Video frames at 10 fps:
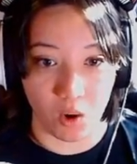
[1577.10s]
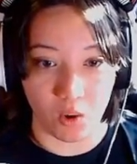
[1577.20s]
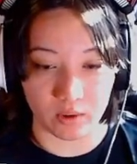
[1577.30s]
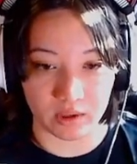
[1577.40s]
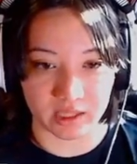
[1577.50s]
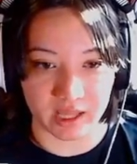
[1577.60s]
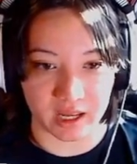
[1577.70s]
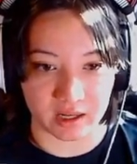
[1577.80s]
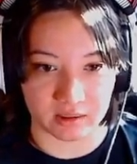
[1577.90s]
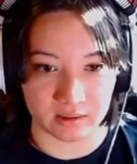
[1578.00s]
Oh, look at
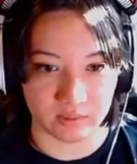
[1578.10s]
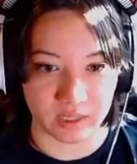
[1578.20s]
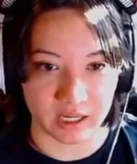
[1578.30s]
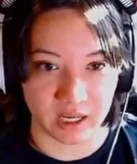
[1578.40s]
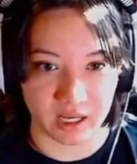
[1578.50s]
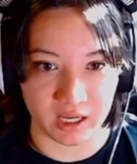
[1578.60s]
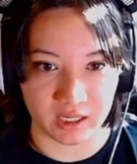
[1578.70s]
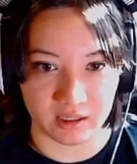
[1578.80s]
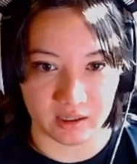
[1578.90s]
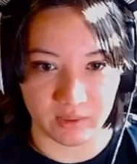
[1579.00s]
that! Look what I
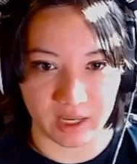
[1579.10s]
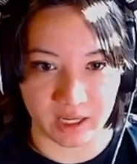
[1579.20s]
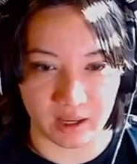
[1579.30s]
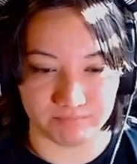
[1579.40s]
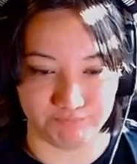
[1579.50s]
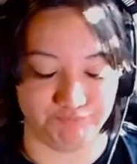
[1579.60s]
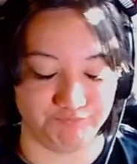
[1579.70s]
got! Look what I got!